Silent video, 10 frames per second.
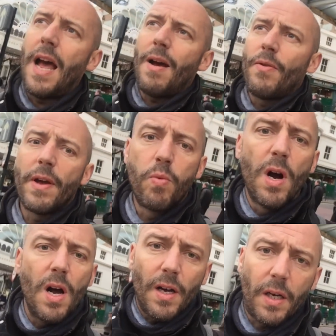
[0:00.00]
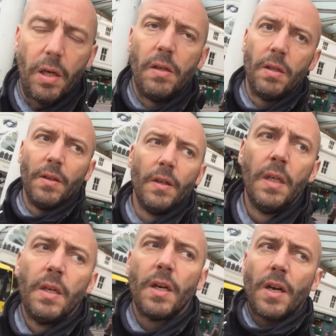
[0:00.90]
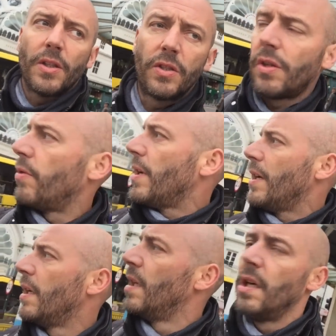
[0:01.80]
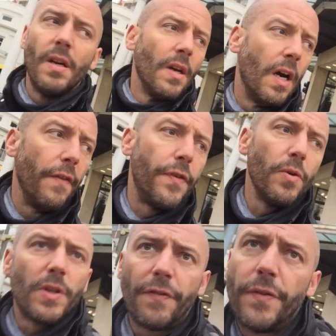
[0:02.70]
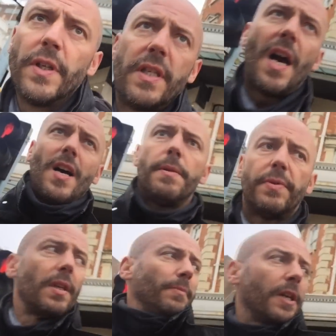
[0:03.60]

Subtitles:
how they work, because there are a few different types. I'm